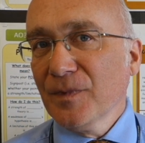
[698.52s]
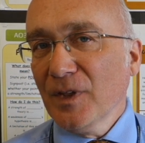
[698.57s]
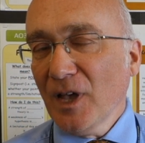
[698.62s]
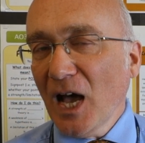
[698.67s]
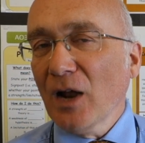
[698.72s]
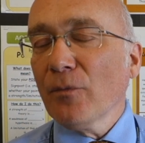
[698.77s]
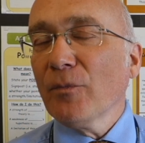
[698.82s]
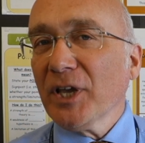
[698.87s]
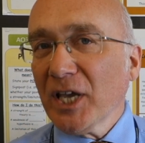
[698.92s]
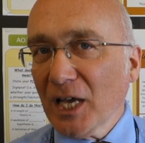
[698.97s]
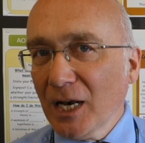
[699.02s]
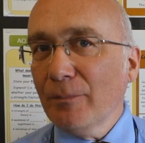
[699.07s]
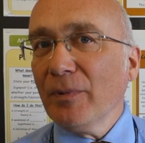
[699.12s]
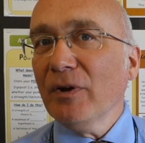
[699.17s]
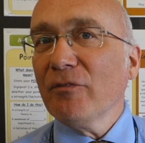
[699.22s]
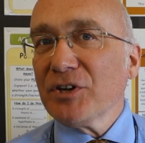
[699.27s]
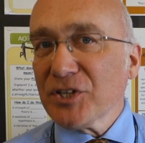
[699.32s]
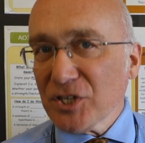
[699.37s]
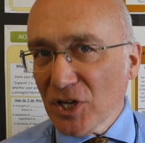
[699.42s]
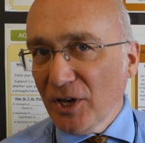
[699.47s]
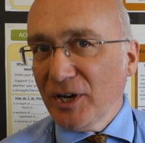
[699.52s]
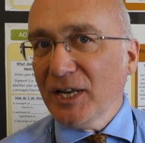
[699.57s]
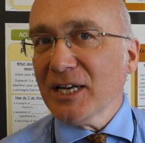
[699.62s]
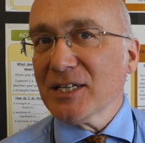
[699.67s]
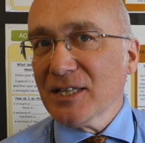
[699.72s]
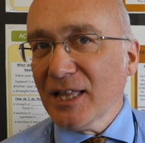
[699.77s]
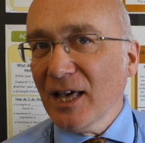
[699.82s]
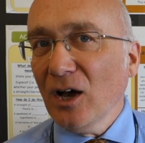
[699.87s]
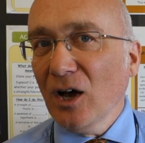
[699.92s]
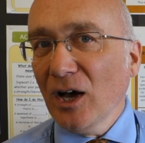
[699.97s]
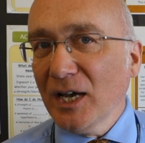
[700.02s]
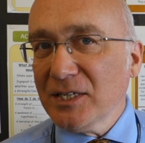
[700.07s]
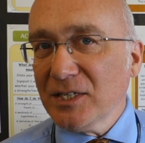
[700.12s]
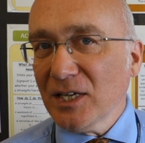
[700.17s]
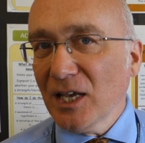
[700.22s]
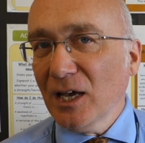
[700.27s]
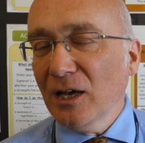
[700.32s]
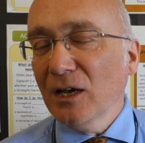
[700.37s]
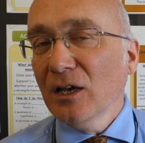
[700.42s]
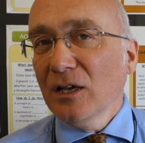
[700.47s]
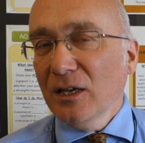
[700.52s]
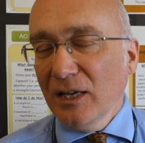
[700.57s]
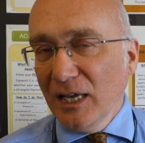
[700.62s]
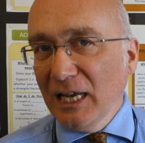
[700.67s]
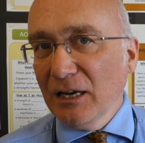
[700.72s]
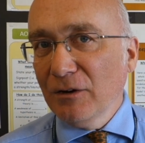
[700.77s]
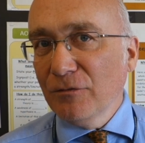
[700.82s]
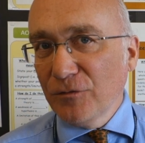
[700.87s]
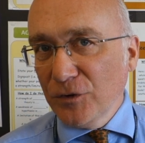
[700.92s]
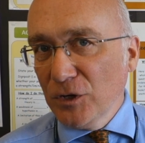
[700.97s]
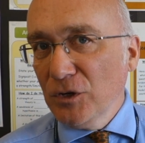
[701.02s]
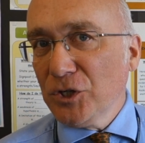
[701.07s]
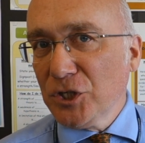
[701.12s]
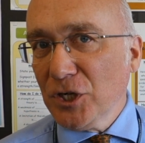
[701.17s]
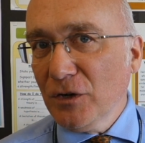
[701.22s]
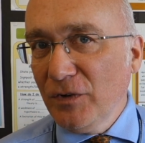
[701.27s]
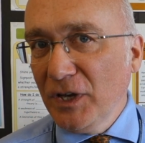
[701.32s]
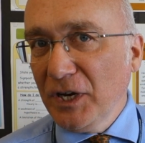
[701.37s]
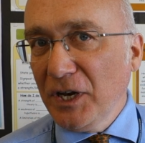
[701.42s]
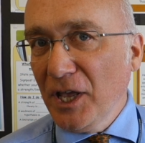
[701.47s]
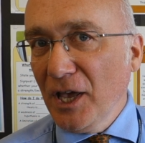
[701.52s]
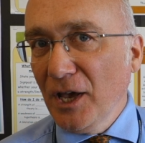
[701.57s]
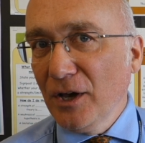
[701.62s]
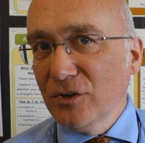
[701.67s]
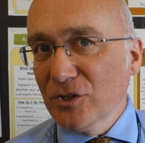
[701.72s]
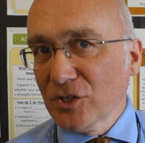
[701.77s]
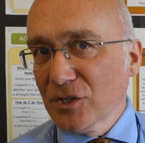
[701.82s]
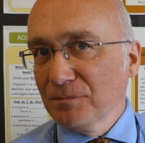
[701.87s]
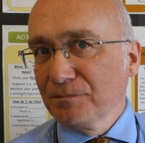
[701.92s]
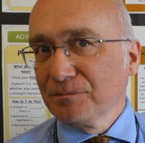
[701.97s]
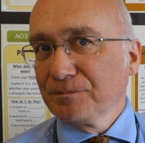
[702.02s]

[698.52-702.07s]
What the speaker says: And we're going to be returning to that idea in future videos.